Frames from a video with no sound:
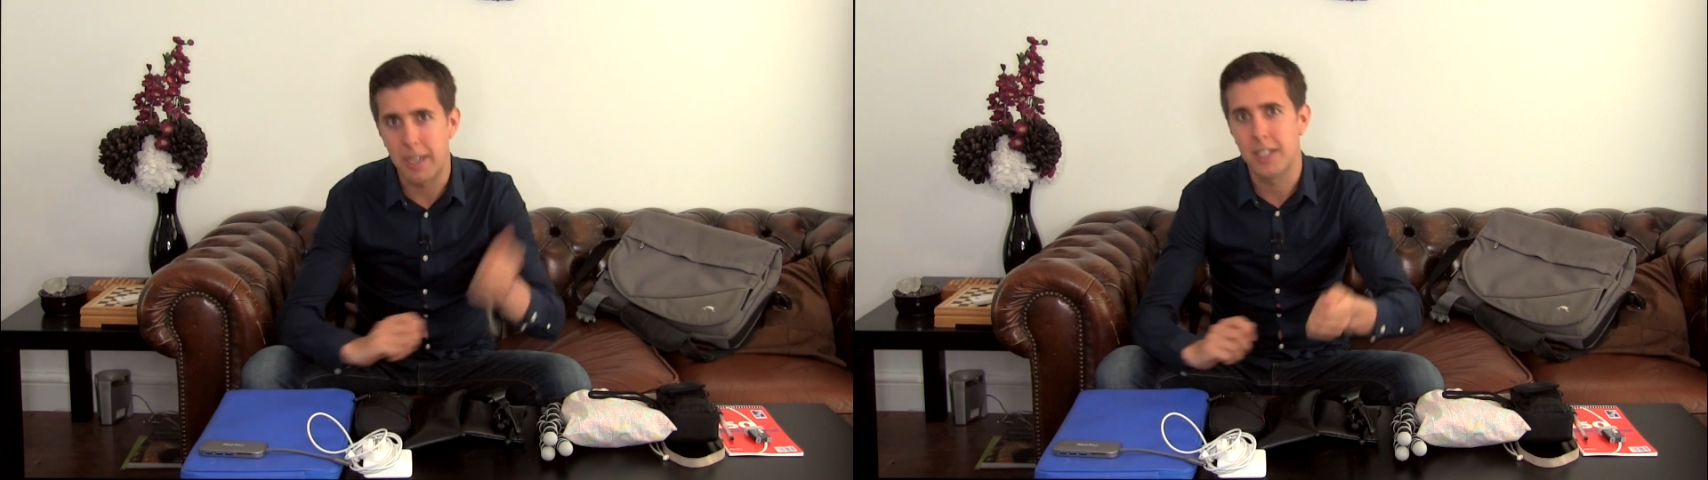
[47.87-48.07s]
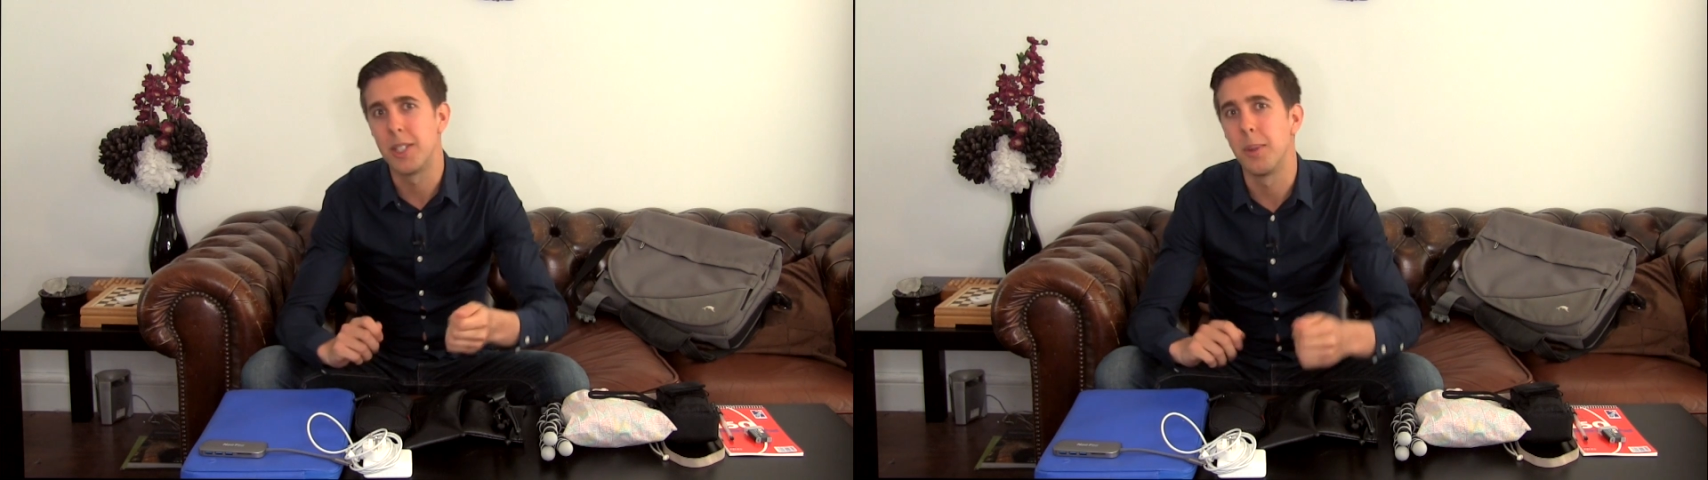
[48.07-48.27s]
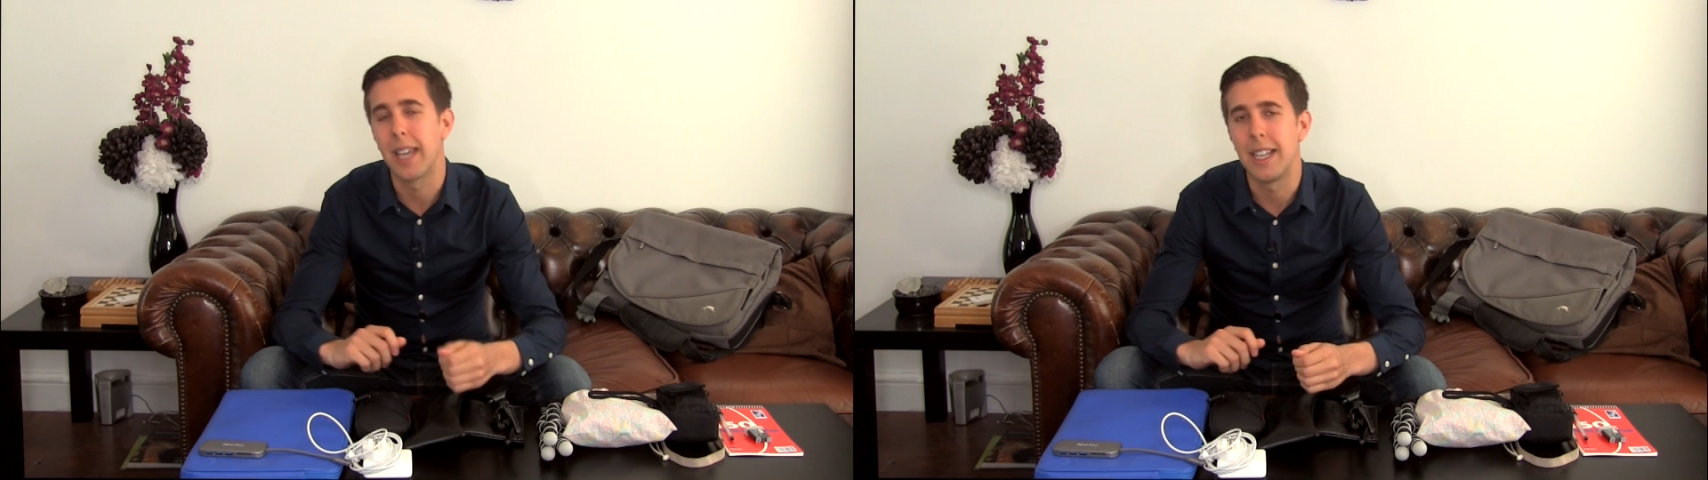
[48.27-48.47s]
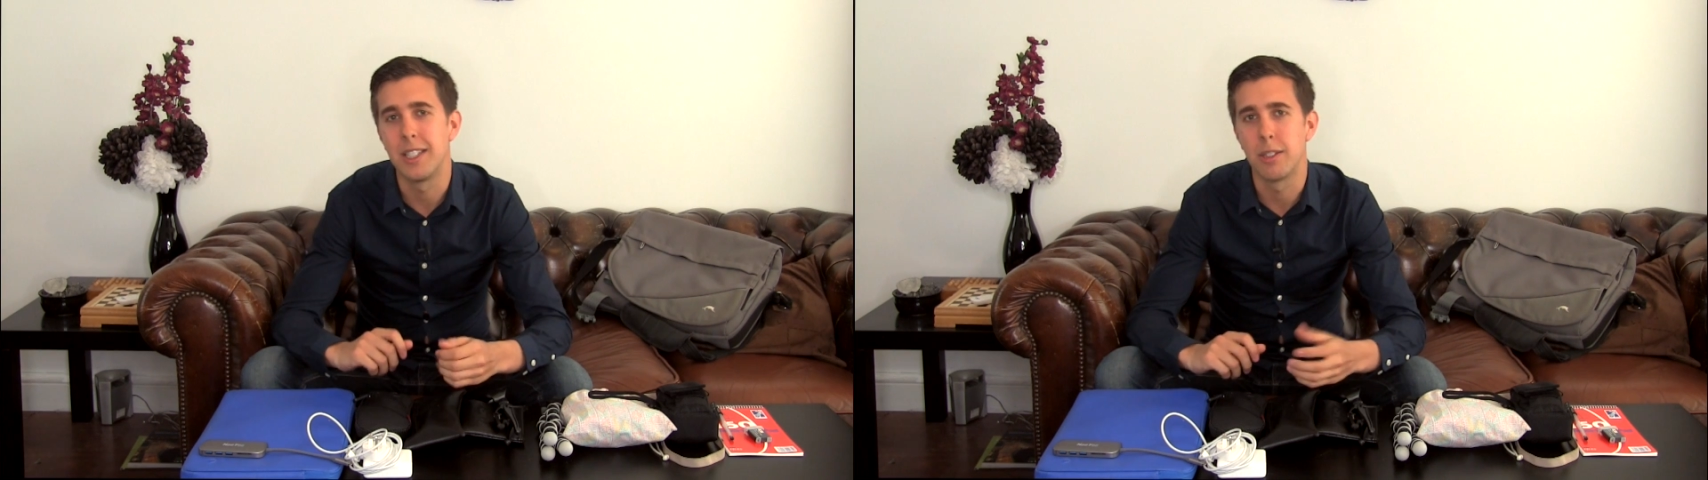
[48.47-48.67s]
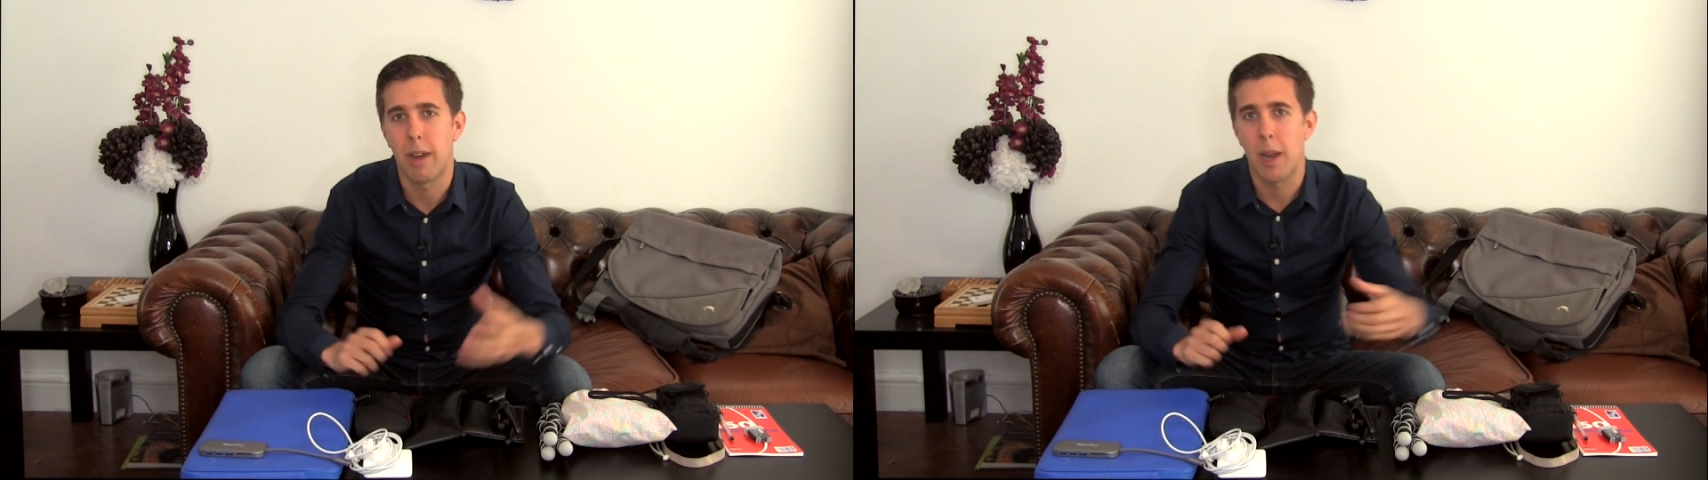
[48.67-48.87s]
big
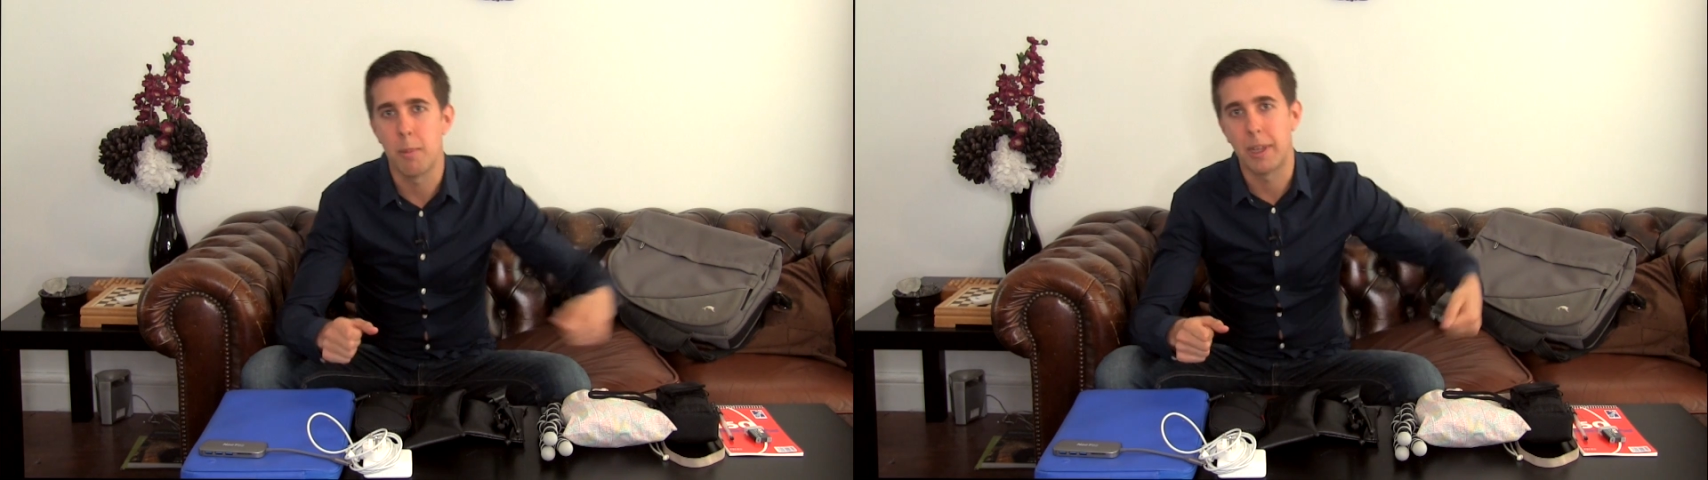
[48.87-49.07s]
suitcases around,